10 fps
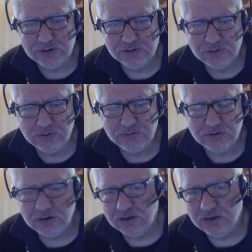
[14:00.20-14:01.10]
around,
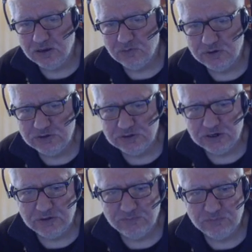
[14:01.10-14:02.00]
which
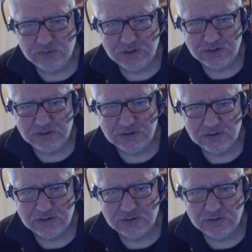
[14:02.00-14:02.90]
I've tried
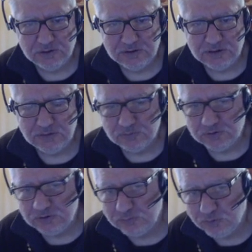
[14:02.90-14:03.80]
the
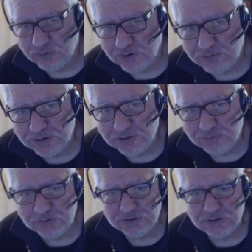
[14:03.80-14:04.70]
Rust programming
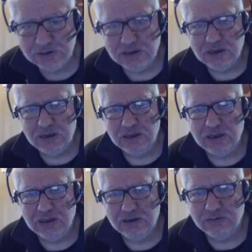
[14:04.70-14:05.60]
language.
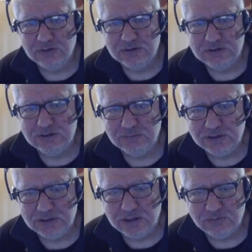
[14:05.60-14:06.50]
It seemed like
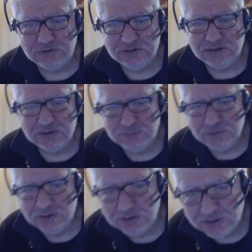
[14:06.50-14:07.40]
that was the next
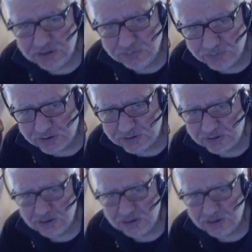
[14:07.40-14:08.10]
big thing, but